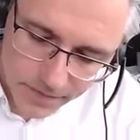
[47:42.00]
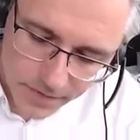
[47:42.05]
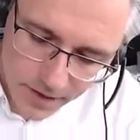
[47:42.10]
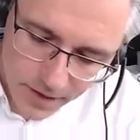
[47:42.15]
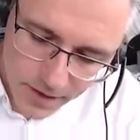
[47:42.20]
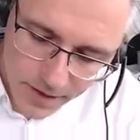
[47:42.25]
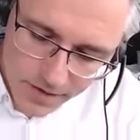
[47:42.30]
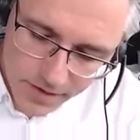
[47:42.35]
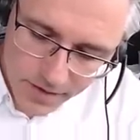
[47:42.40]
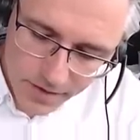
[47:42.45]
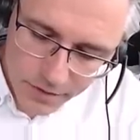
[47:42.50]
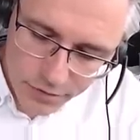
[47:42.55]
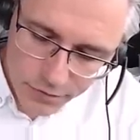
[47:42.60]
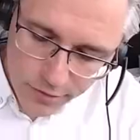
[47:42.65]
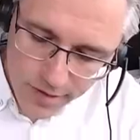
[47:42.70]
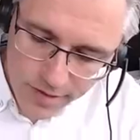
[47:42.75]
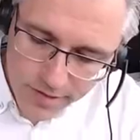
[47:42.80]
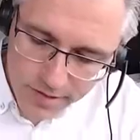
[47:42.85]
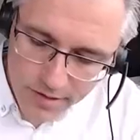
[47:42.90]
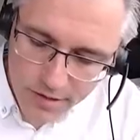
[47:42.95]
etc.,
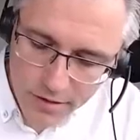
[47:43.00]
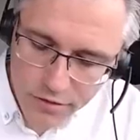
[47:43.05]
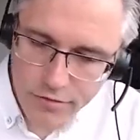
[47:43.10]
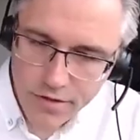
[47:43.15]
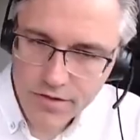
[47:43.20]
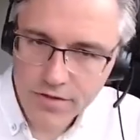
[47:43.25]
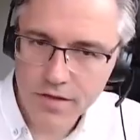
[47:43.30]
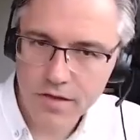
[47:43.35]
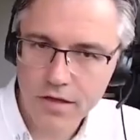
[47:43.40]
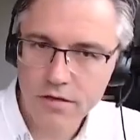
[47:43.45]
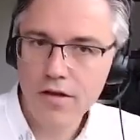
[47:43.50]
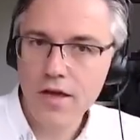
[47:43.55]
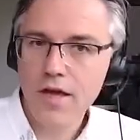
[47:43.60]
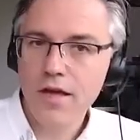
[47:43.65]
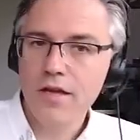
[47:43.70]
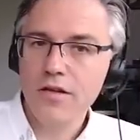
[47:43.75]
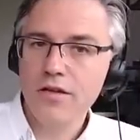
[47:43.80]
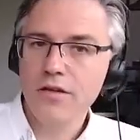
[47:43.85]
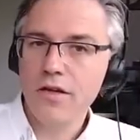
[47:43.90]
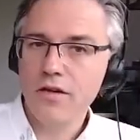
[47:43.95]
etc. So
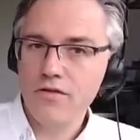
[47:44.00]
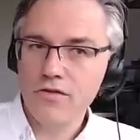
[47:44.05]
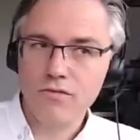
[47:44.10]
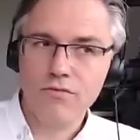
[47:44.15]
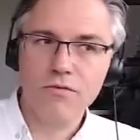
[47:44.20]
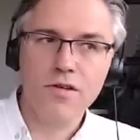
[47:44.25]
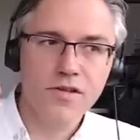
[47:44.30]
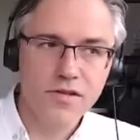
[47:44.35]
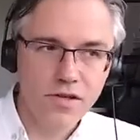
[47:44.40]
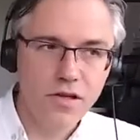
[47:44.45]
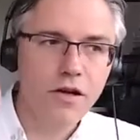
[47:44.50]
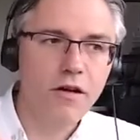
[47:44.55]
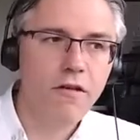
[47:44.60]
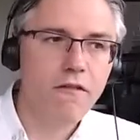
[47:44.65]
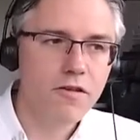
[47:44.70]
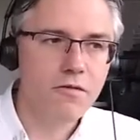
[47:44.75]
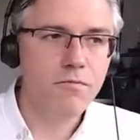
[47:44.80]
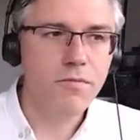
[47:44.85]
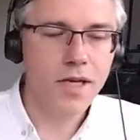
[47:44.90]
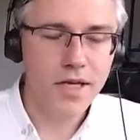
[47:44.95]
those
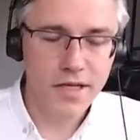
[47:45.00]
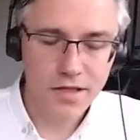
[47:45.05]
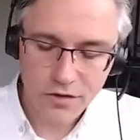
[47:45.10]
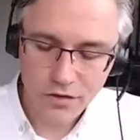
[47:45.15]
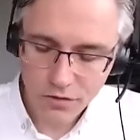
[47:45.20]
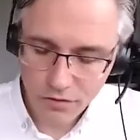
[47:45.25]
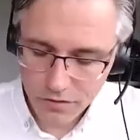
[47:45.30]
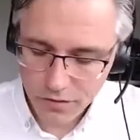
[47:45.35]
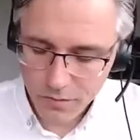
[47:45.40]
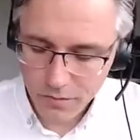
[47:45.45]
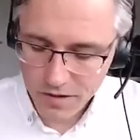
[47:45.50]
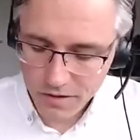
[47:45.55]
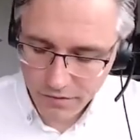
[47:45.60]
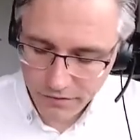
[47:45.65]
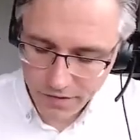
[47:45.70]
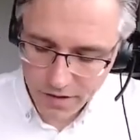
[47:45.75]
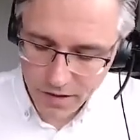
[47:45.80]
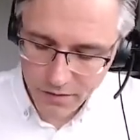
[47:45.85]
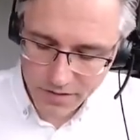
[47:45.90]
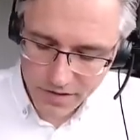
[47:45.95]
reserves may not be
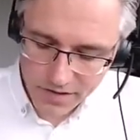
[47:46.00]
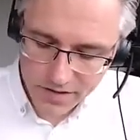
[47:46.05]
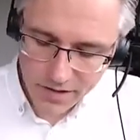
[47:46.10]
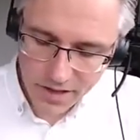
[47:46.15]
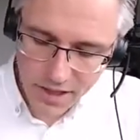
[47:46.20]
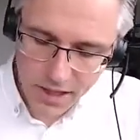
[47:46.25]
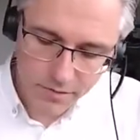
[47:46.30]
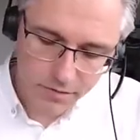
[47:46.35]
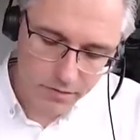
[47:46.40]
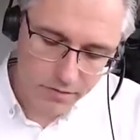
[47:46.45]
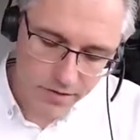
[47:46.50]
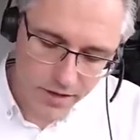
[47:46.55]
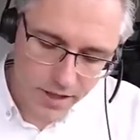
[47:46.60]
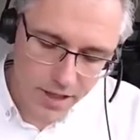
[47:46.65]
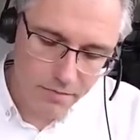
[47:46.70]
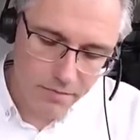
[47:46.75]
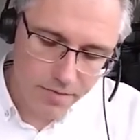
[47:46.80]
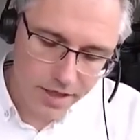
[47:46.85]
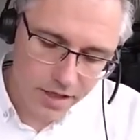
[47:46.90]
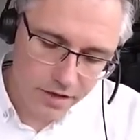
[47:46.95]
very stable.
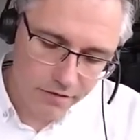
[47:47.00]
They may